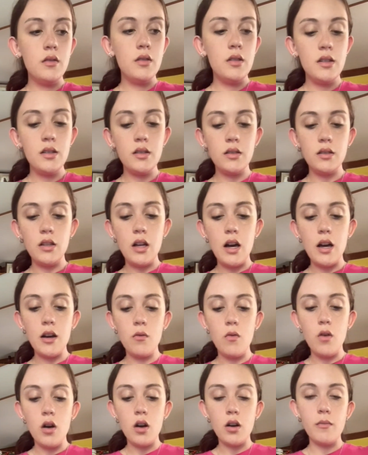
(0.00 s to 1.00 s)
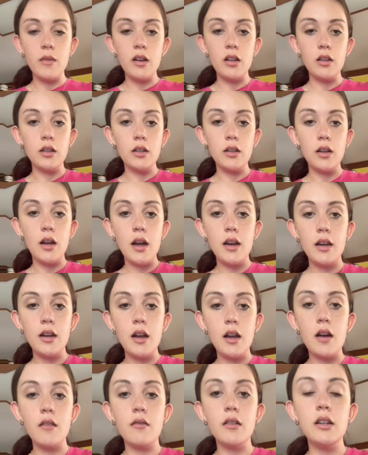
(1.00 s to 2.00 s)
There's a lot of watermelon. I did
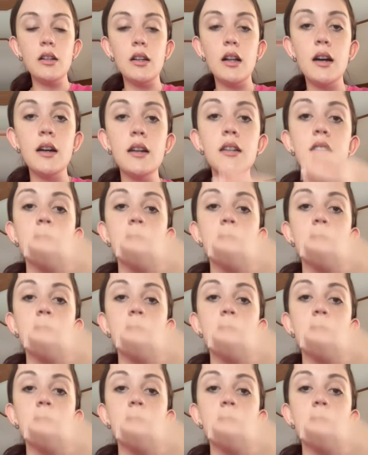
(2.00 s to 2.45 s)
not realize.